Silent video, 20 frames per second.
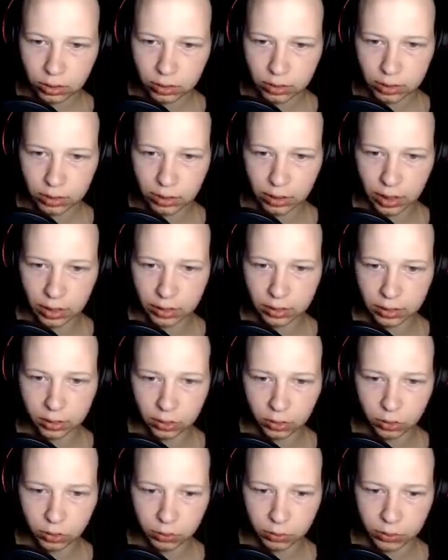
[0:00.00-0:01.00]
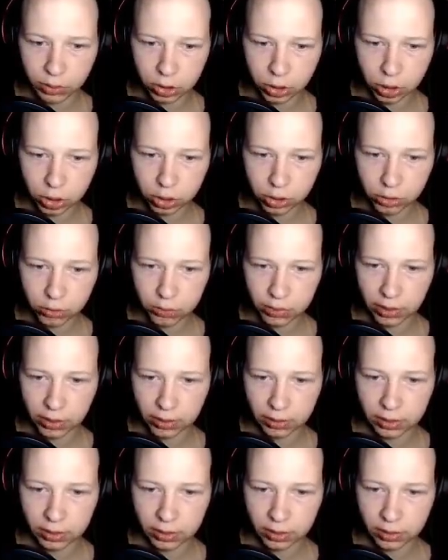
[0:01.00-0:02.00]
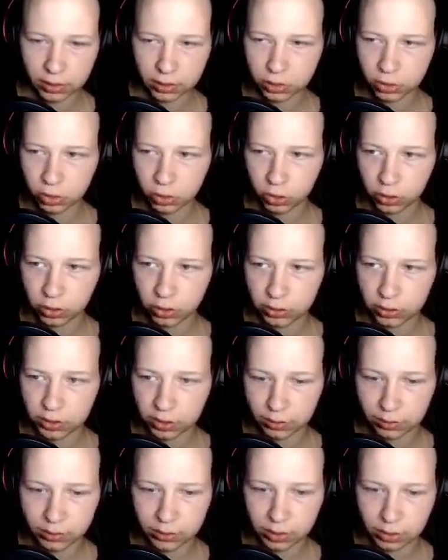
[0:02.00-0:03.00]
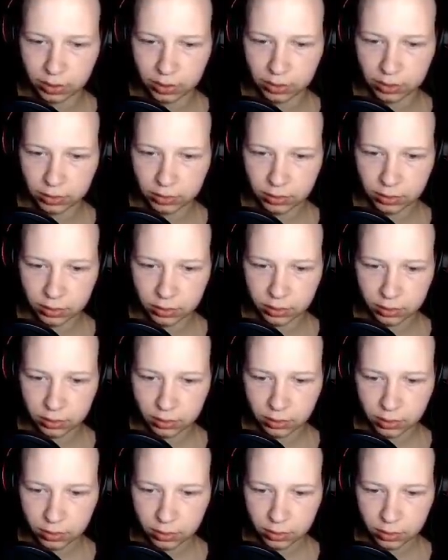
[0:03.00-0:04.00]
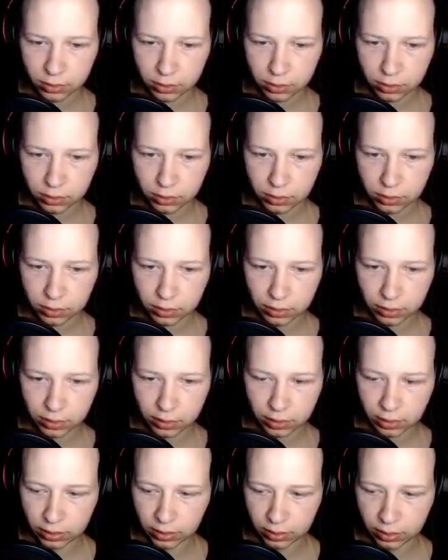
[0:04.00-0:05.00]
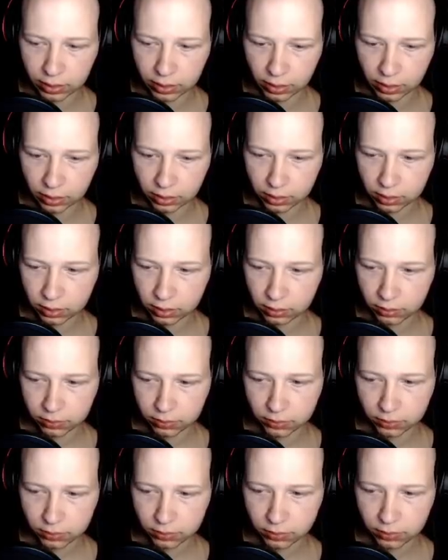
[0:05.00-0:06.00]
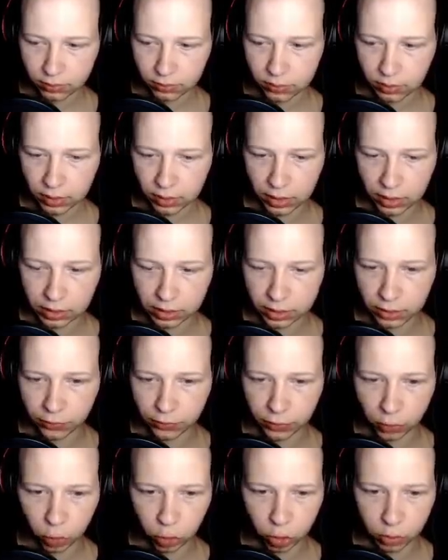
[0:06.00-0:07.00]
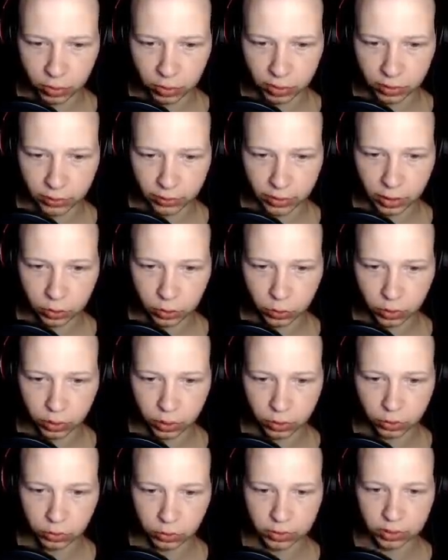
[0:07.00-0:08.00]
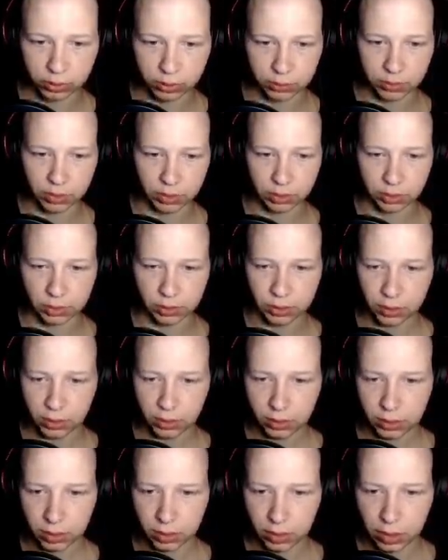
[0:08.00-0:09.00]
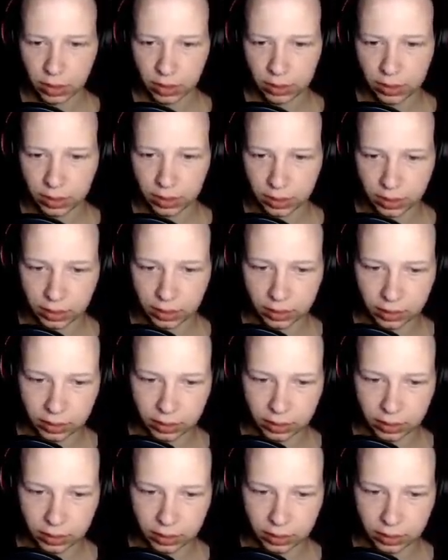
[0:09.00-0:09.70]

That didn't do much, but I think I destroyed something in the tank. Let's see if a normal grenade will do something underneath the